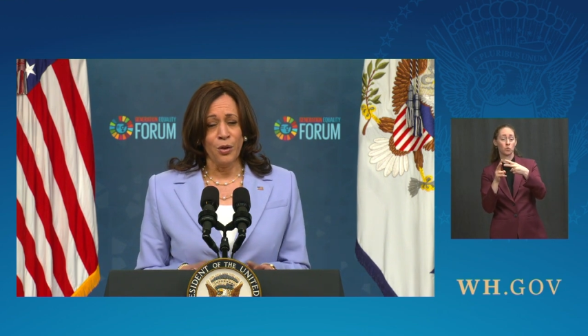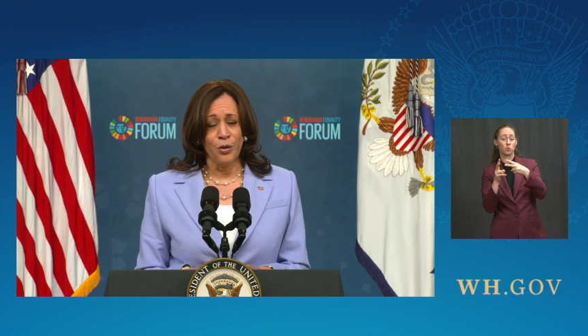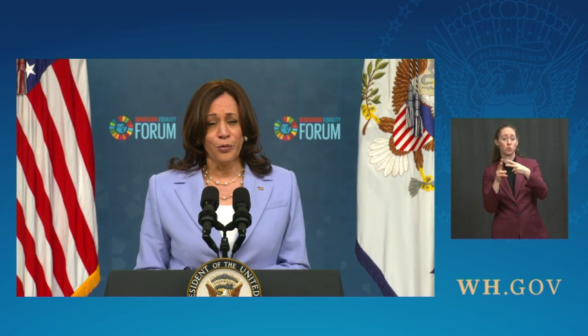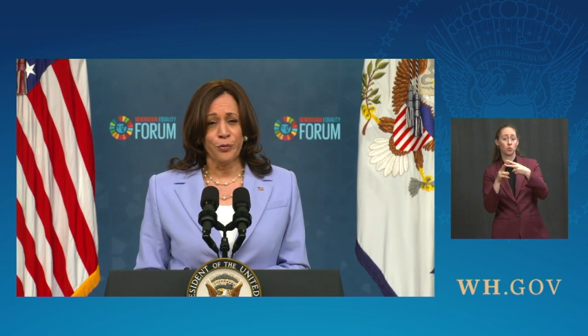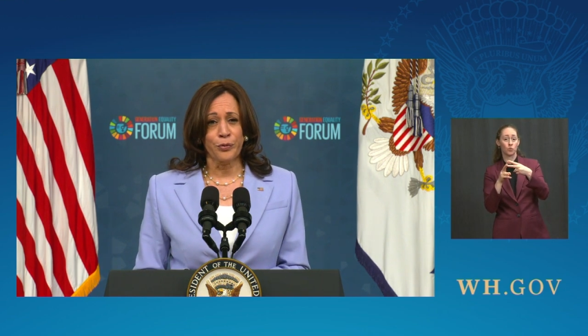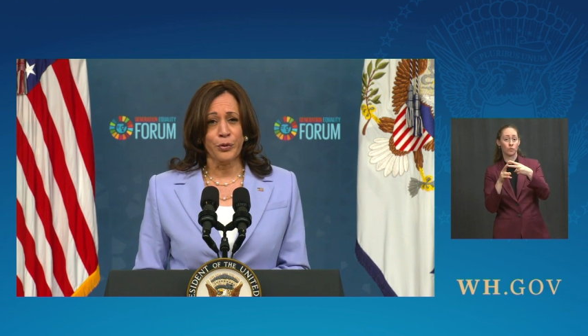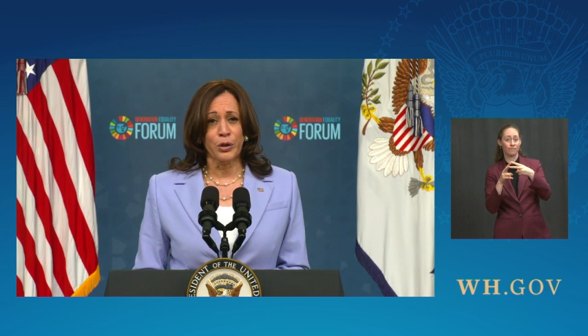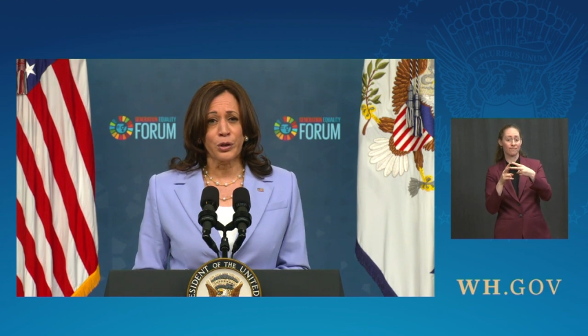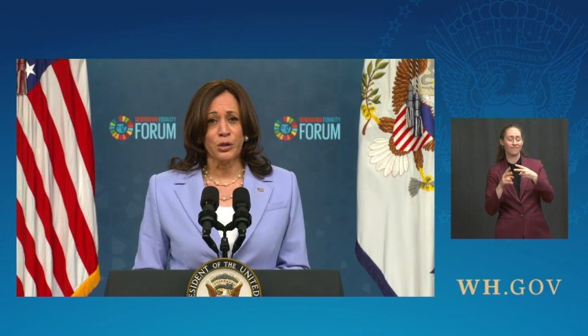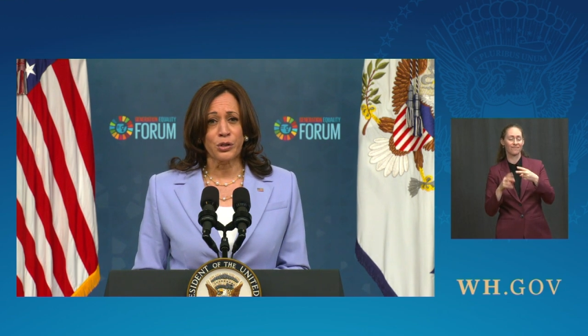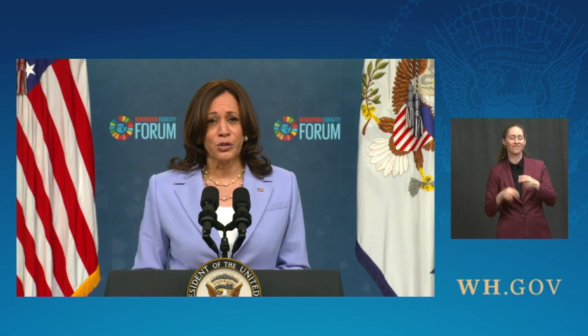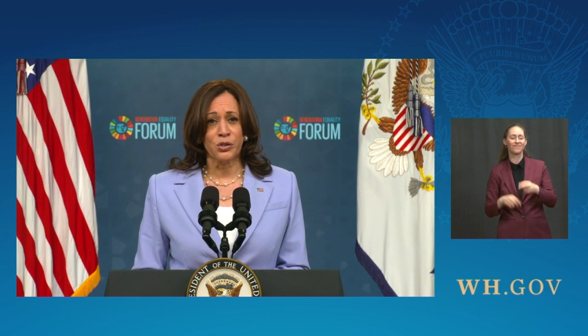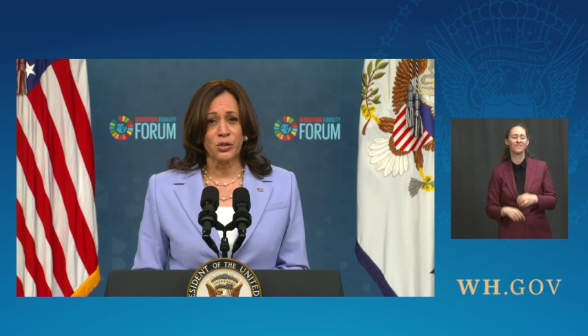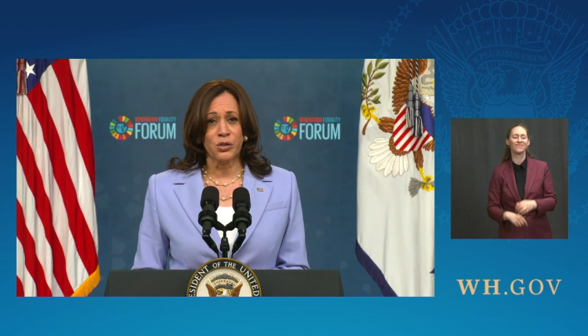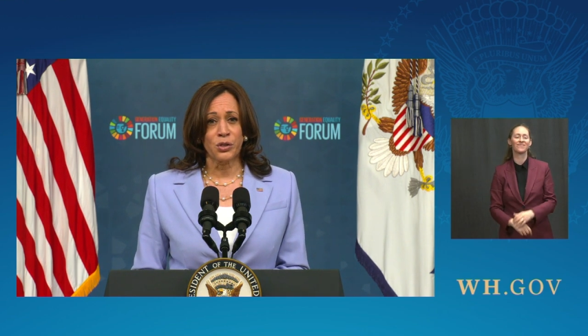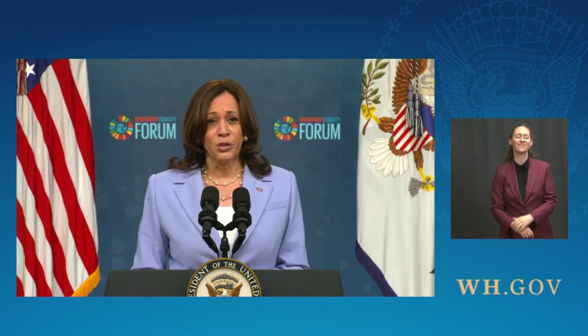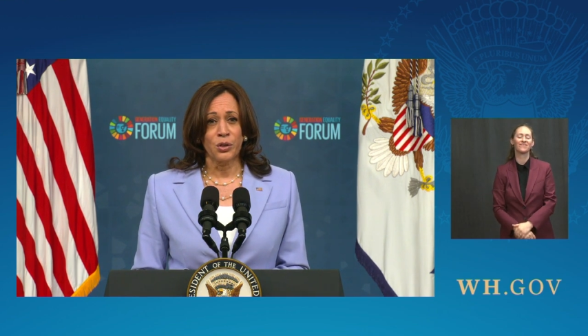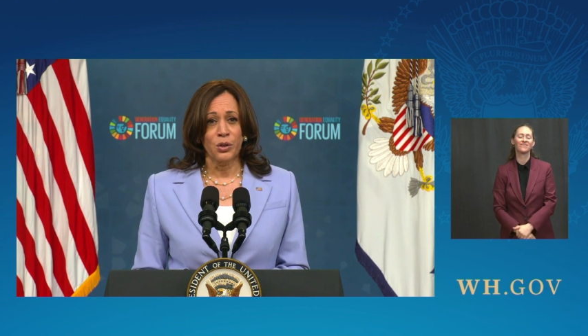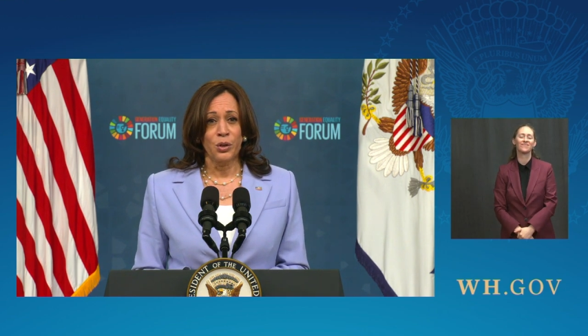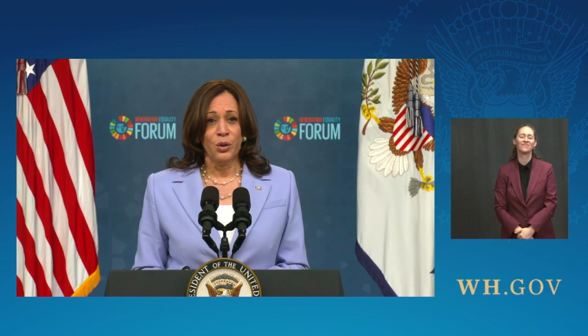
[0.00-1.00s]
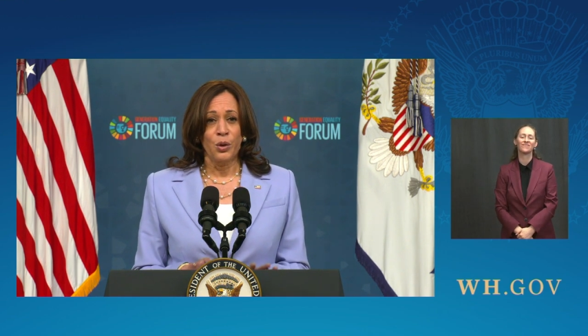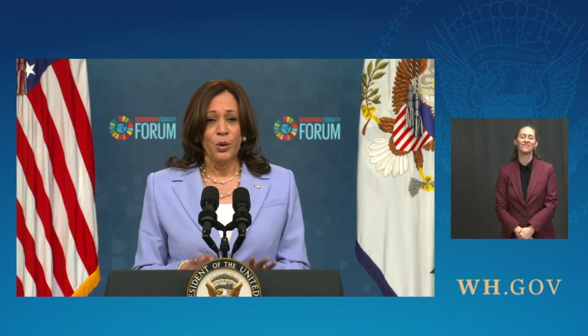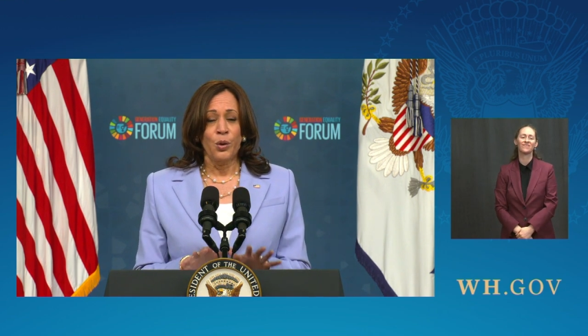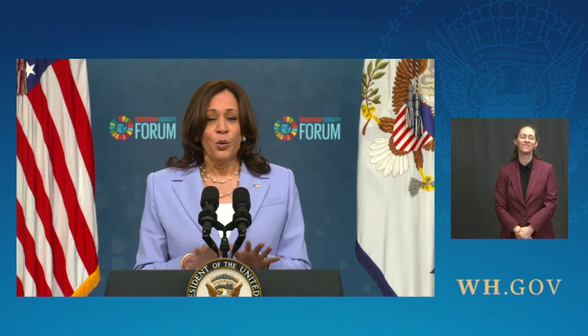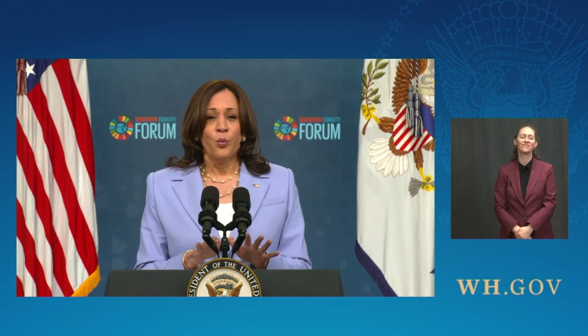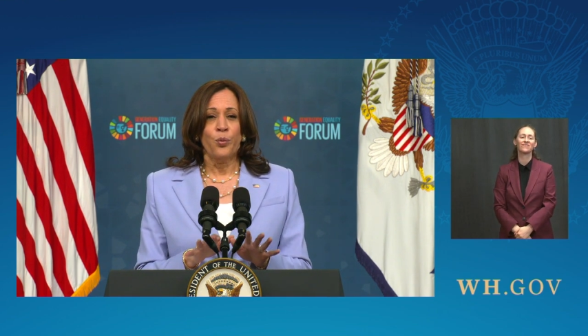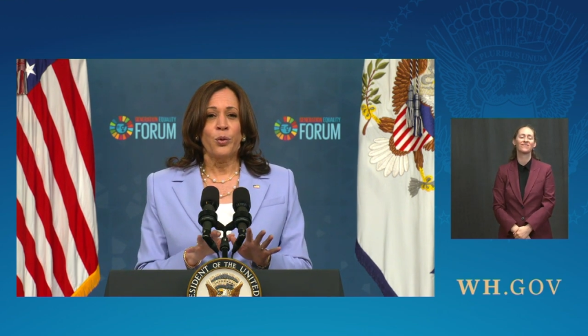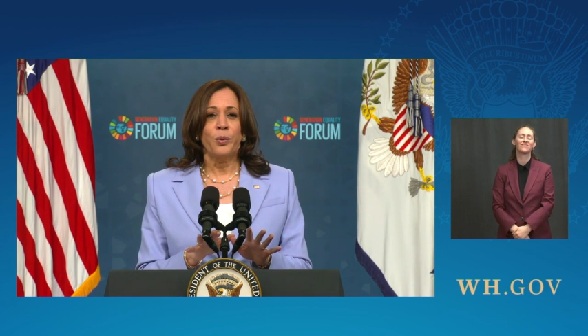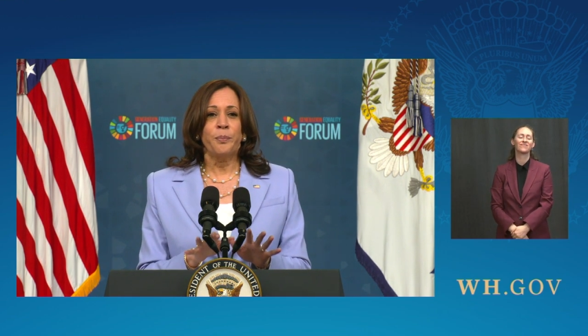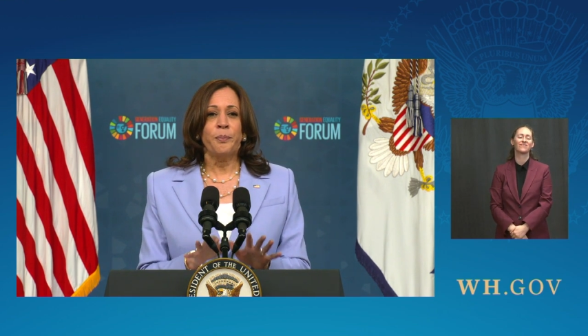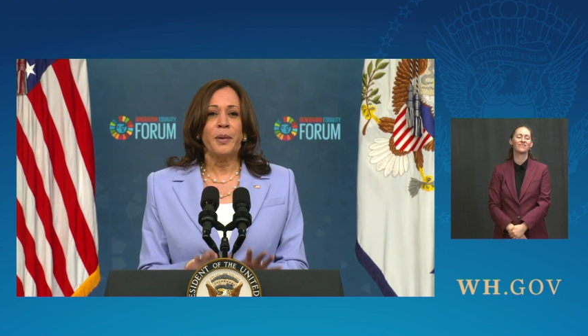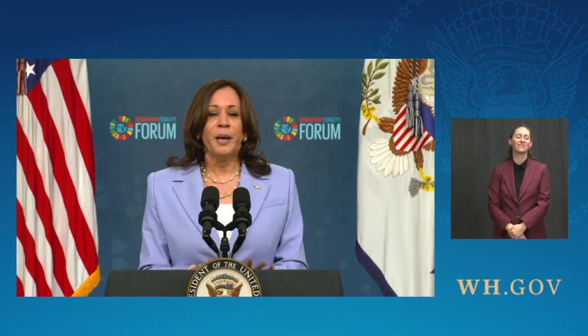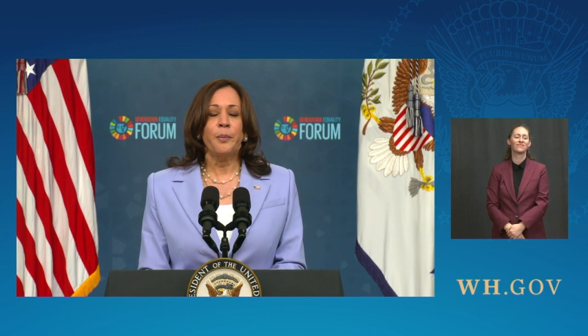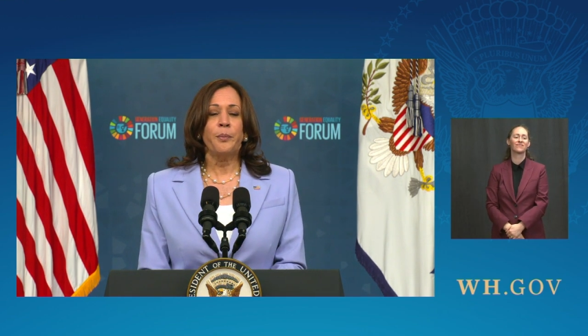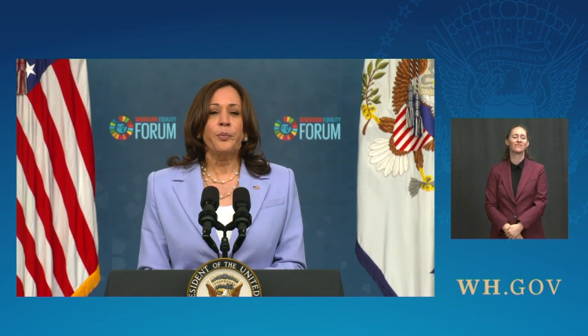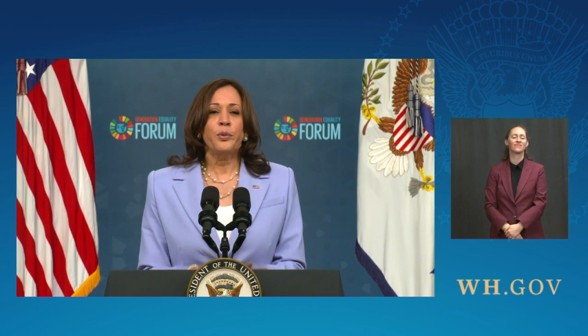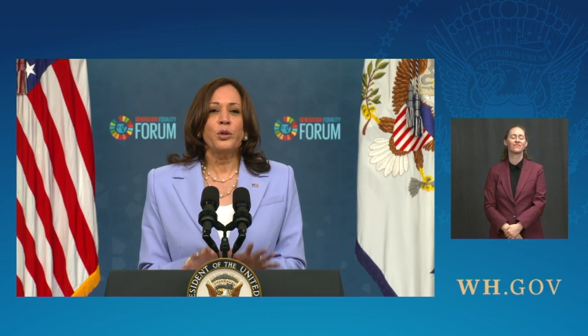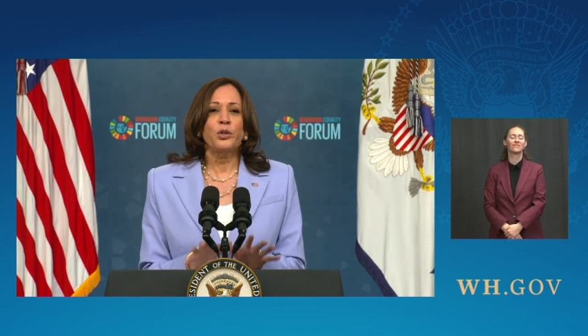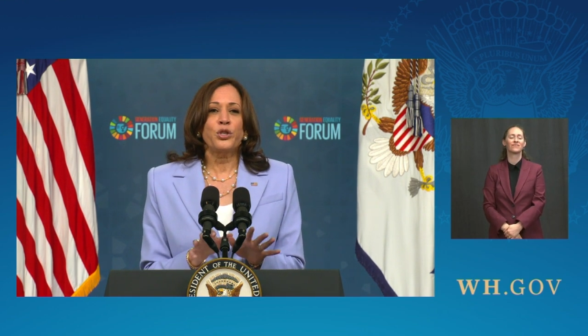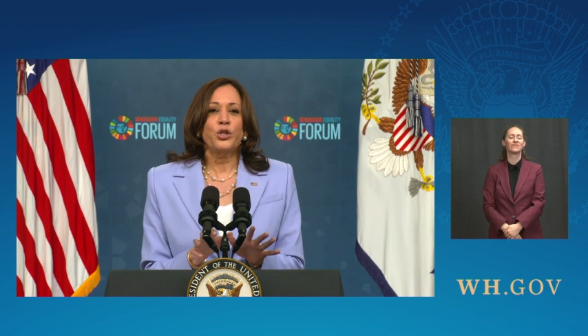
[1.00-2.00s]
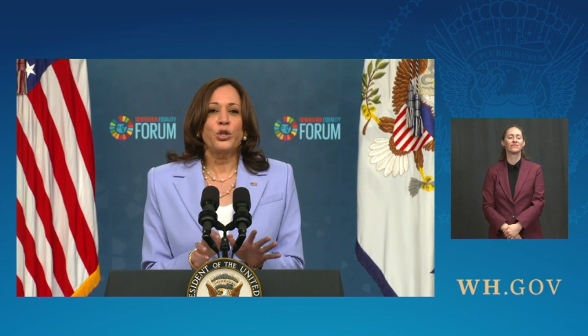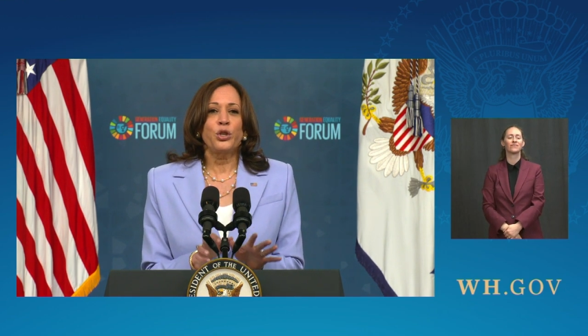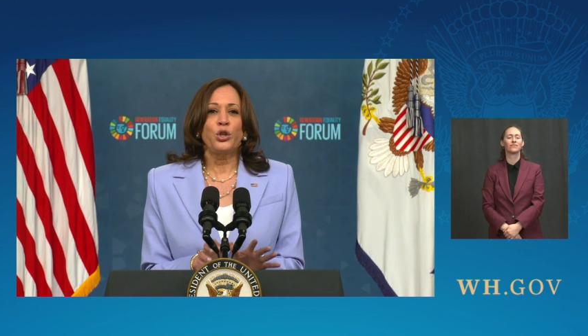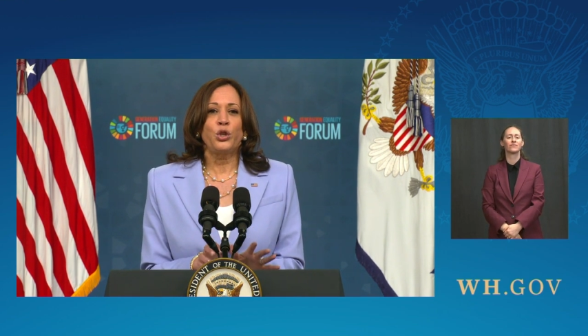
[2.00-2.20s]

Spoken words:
First, remember to